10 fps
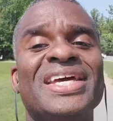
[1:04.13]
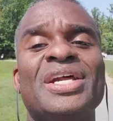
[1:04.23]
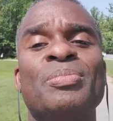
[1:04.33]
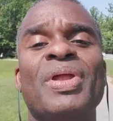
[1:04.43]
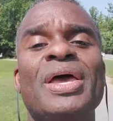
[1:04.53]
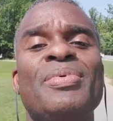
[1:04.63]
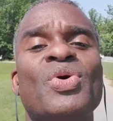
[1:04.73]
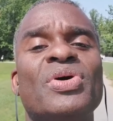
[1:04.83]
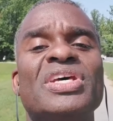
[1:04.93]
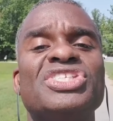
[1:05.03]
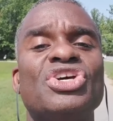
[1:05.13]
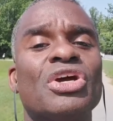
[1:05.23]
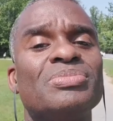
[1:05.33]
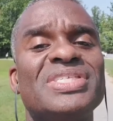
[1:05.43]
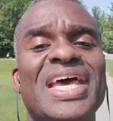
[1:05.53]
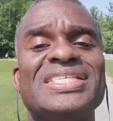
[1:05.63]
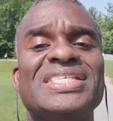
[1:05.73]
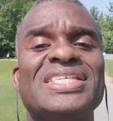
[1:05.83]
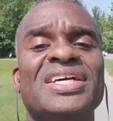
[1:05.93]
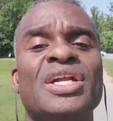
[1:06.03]
they're going to blame it on their
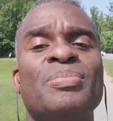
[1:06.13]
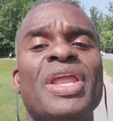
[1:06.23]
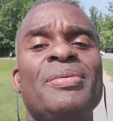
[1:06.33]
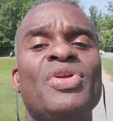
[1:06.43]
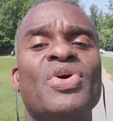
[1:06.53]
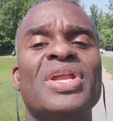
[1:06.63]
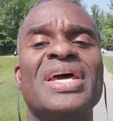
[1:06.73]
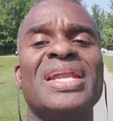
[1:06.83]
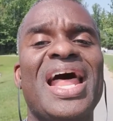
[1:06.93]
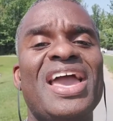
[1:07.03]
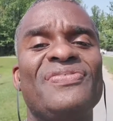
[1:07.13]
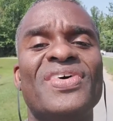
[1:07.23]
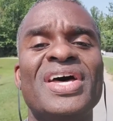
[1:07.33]
circumstances, they're going to blame it on their life,